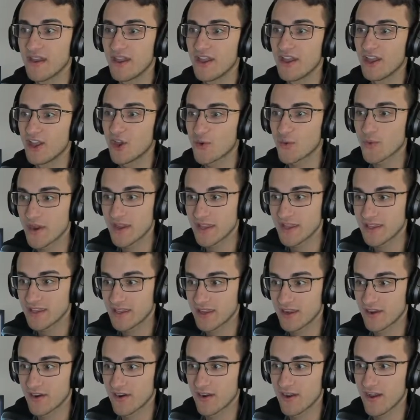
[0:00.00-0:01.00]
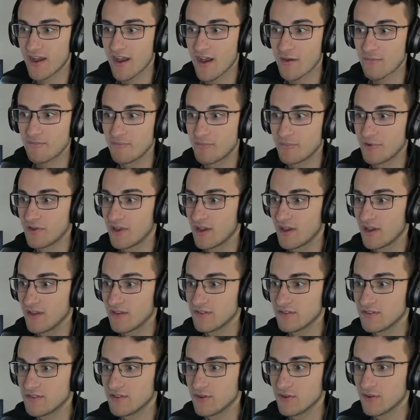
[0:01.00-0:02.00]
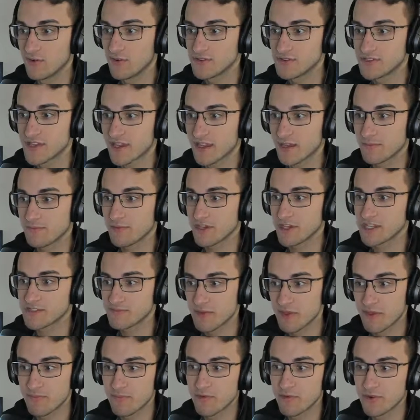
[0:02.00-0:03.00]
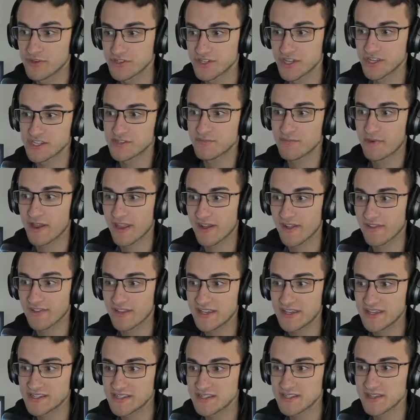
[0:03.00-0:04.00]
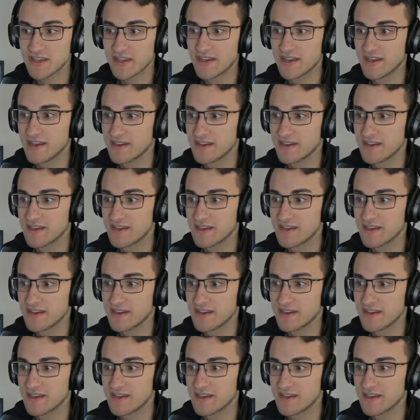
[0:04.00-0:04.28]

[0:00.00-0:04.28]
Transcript: great here, up to second place Pete Buttigieg by at least